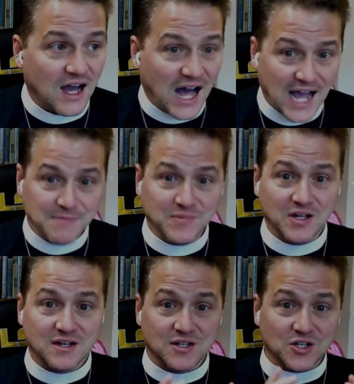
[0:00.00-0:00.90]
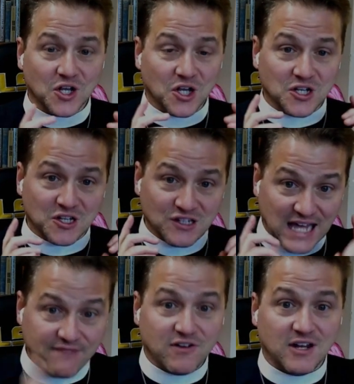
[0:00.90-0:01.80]
I'm
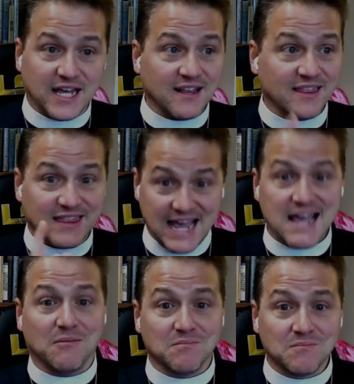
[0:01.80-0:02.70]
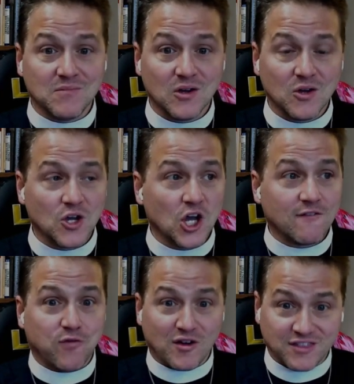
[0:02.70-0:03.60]
leveling them
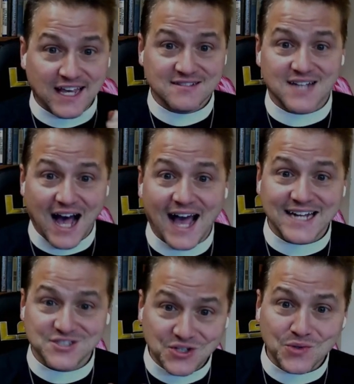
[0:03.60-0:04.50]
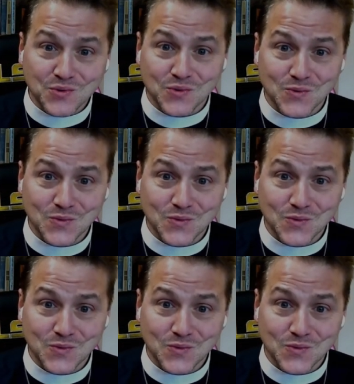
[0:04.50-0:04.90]
for things I do.